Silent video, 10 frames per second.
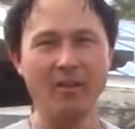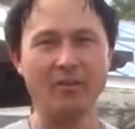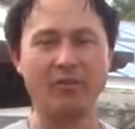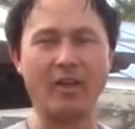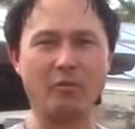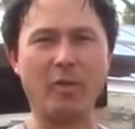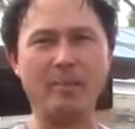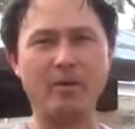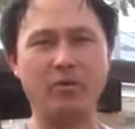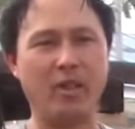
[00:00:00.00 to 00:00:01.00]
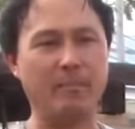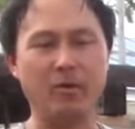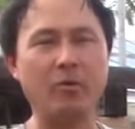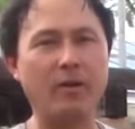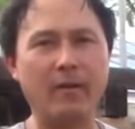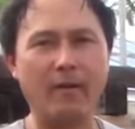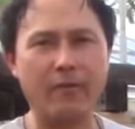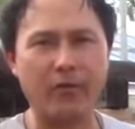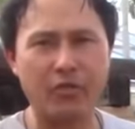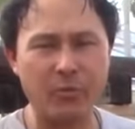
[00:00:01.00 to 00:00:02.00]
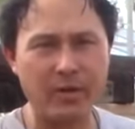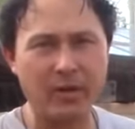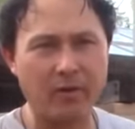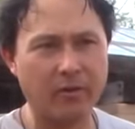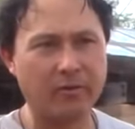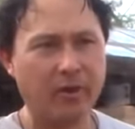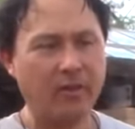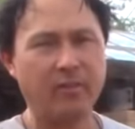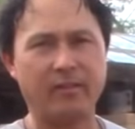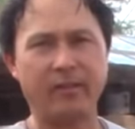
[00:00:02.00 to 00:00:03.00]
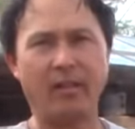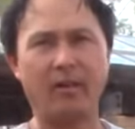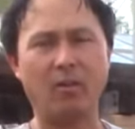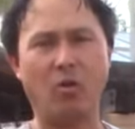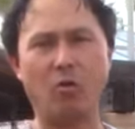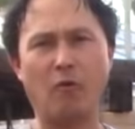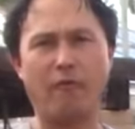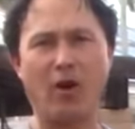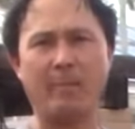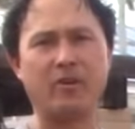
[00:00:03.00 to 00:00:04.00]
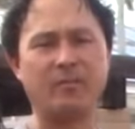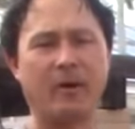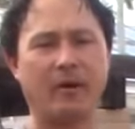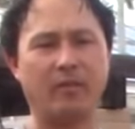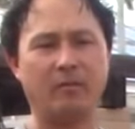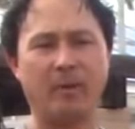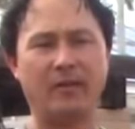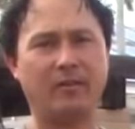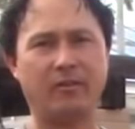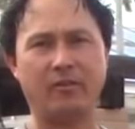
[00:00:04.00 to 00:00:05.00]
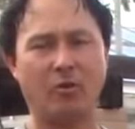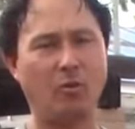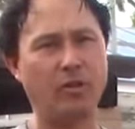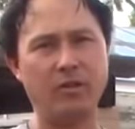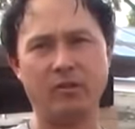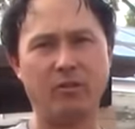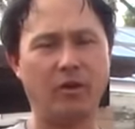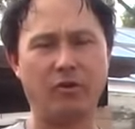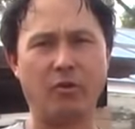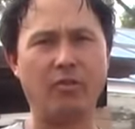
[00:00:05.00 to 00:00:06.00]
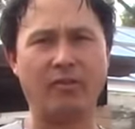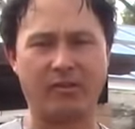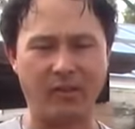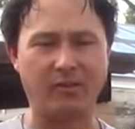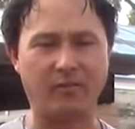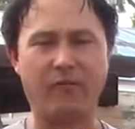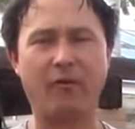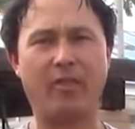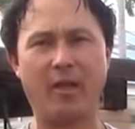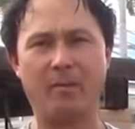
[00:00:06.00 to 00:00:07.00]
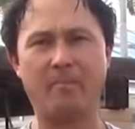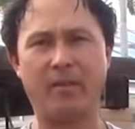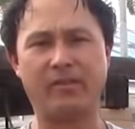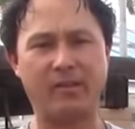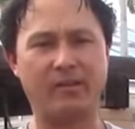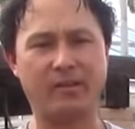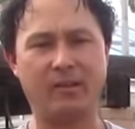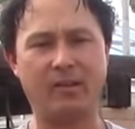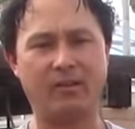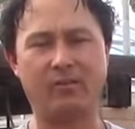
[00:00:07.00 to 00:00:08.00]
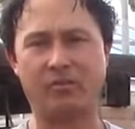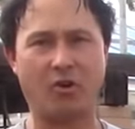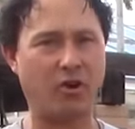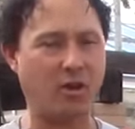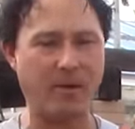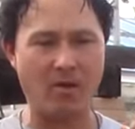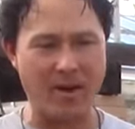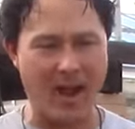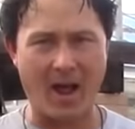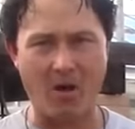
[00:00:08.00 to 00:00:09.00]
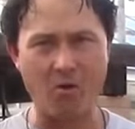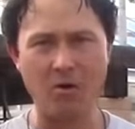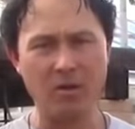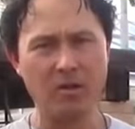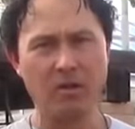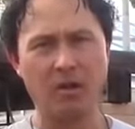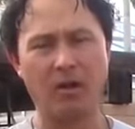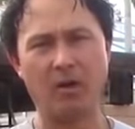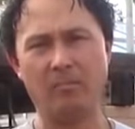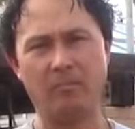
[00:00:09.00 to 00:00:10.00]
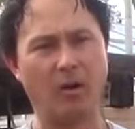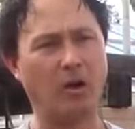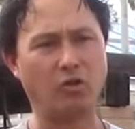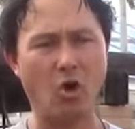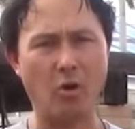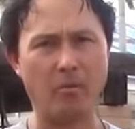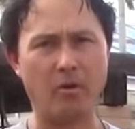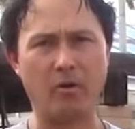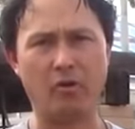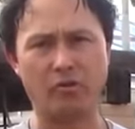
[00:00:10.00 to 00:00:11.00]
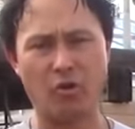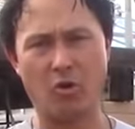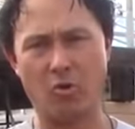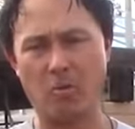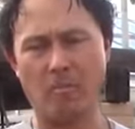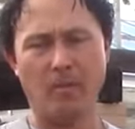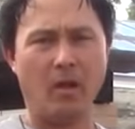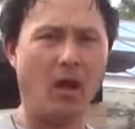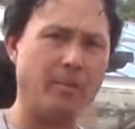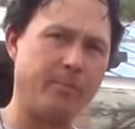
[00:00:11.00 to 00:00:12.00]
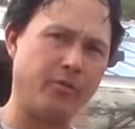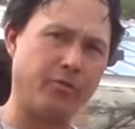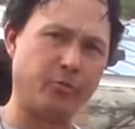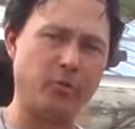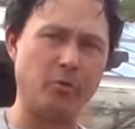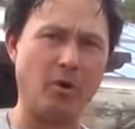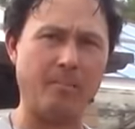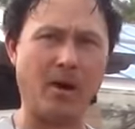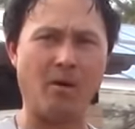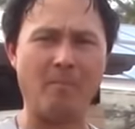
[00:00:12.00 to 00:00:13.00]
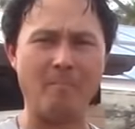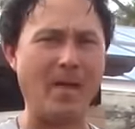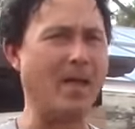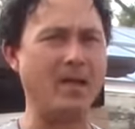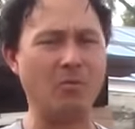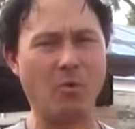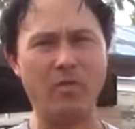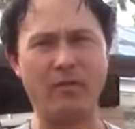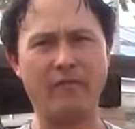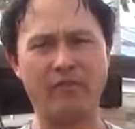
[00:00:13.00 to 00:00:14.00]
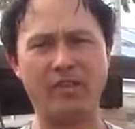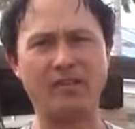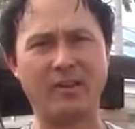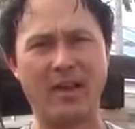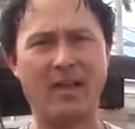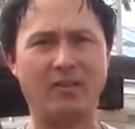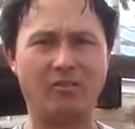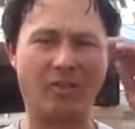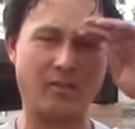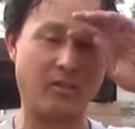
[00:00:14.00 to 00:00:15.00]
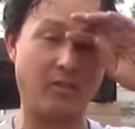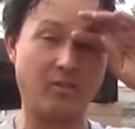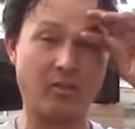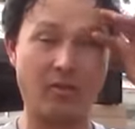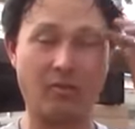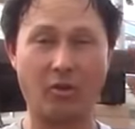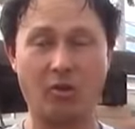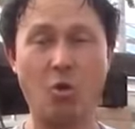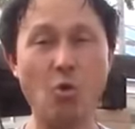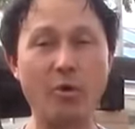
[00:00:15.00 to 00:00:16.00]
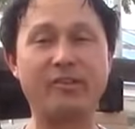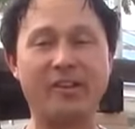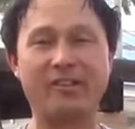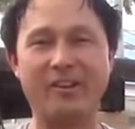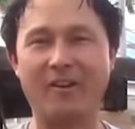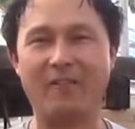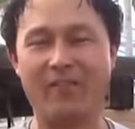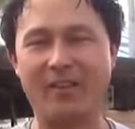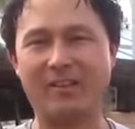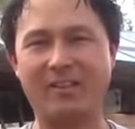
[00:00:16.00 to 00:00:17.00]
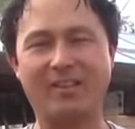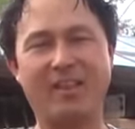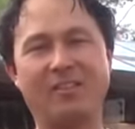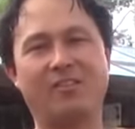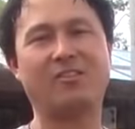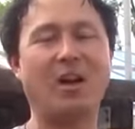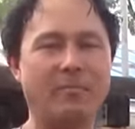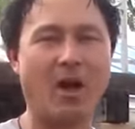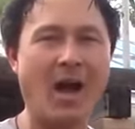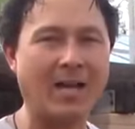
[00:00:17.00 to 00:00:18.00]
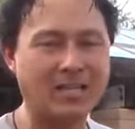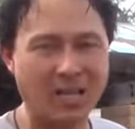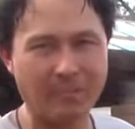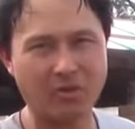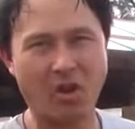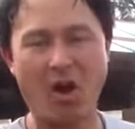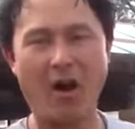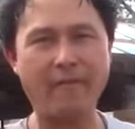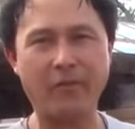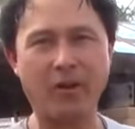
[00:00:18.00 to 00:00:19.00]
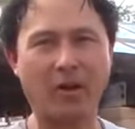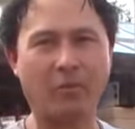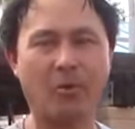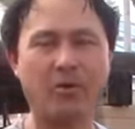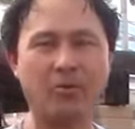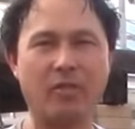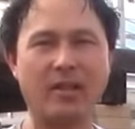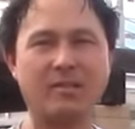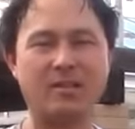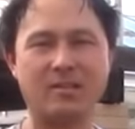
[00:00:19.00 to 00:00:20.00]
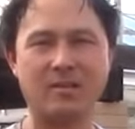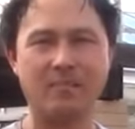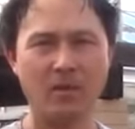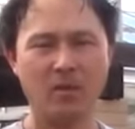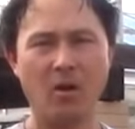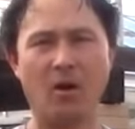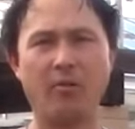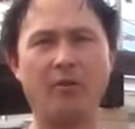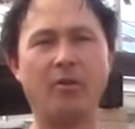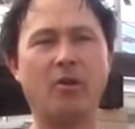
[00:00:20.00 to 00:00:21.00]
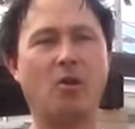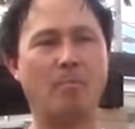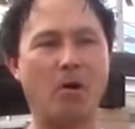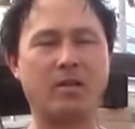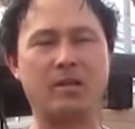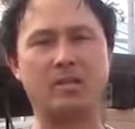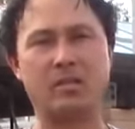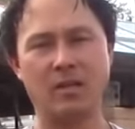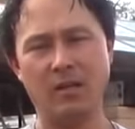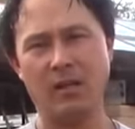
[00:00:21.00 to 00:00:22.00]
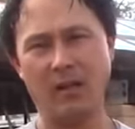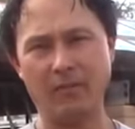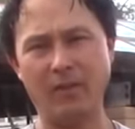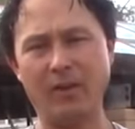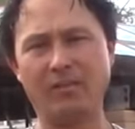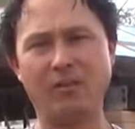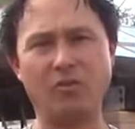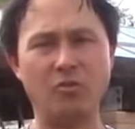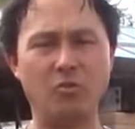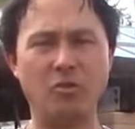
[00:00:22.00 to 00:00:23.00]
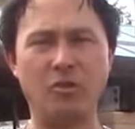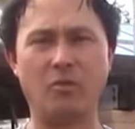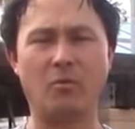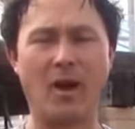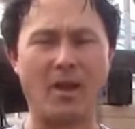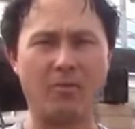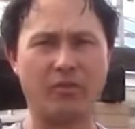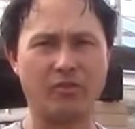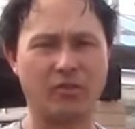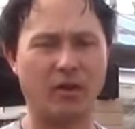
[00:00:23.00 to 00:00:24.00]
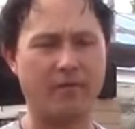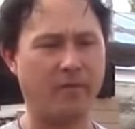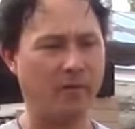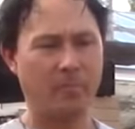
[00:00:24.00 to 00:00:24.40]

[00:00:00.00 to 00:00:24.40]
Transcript: So that's what they've been doing. They've been doing it now for 3 years. They sell at a local farmer's market that basically is only during the season. For them, the season is starting about now, October or so, up and through about May when the season ends. So that's like the cool season here in Phoenix. They take the hot summers off. They're not growing during that season, although there are markets in Phoenix that do year-round stuff.